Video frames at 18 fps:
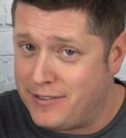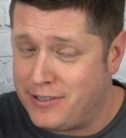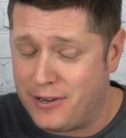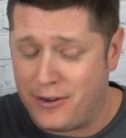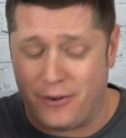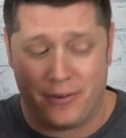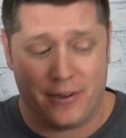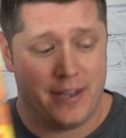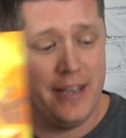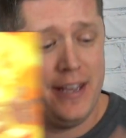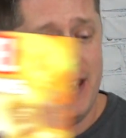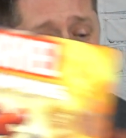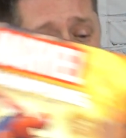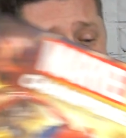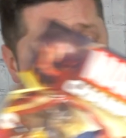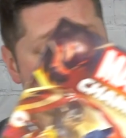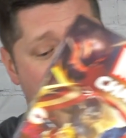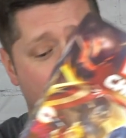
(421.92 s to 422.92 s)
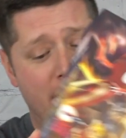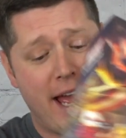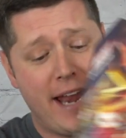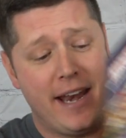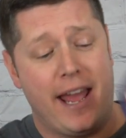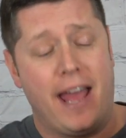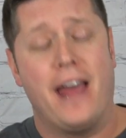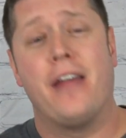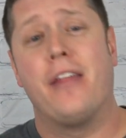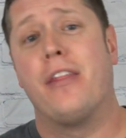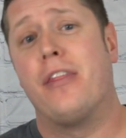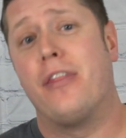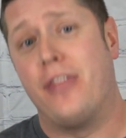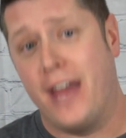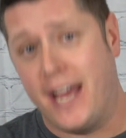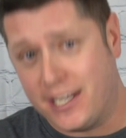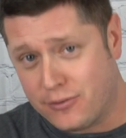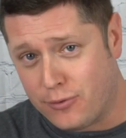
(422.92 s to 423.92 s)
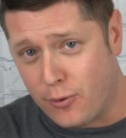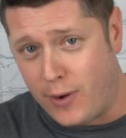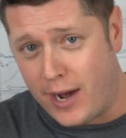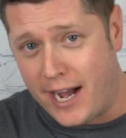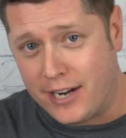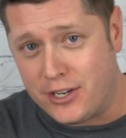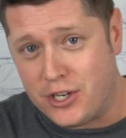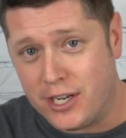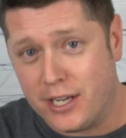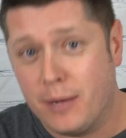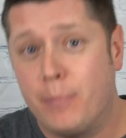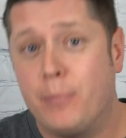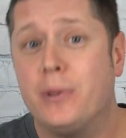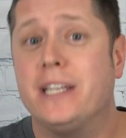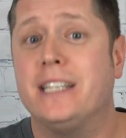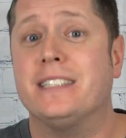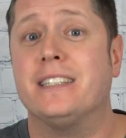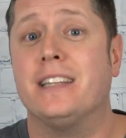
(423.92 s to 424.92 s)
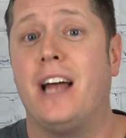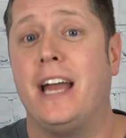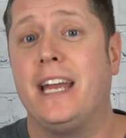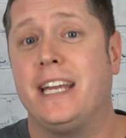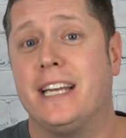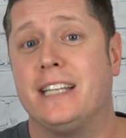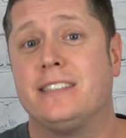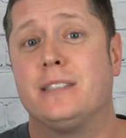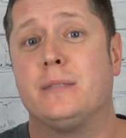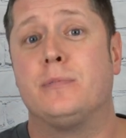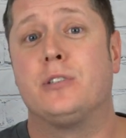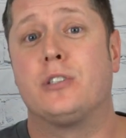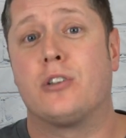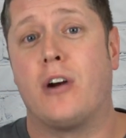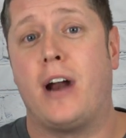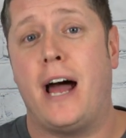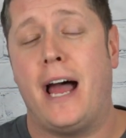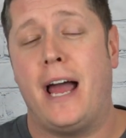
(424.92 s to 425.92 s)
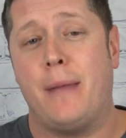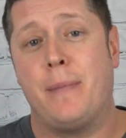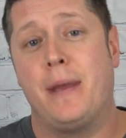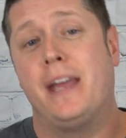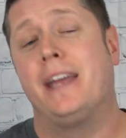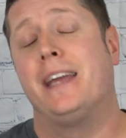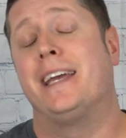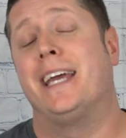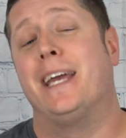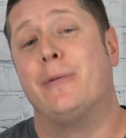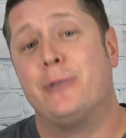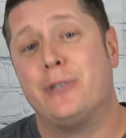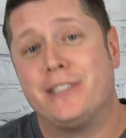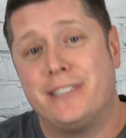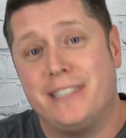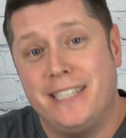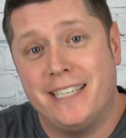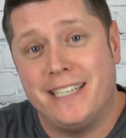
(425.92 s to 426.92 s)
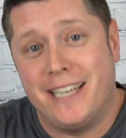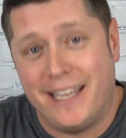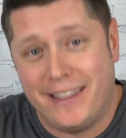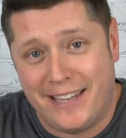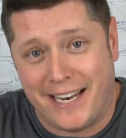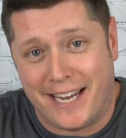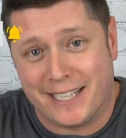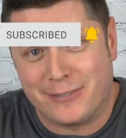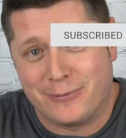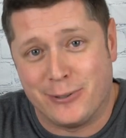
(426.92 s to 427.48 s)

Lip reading: tuned. So again, thanks for watching. Please like and subscribe, and we'll see you in the next